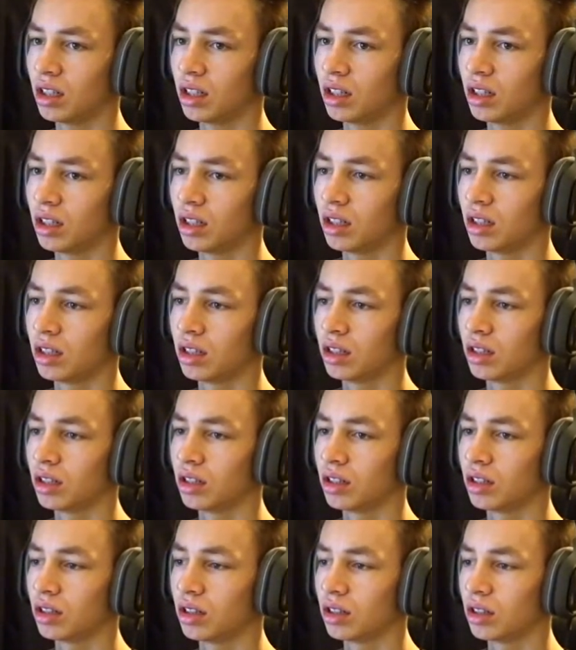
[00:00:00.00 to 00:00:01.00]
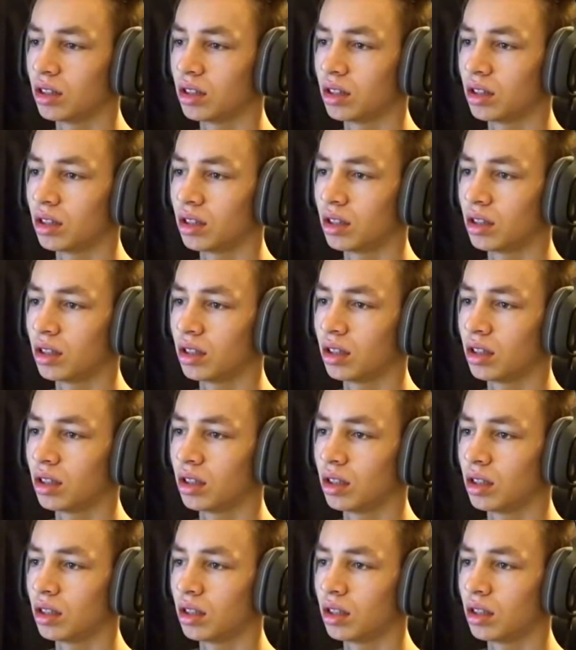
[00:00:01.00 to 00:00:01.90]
Nobody speaks.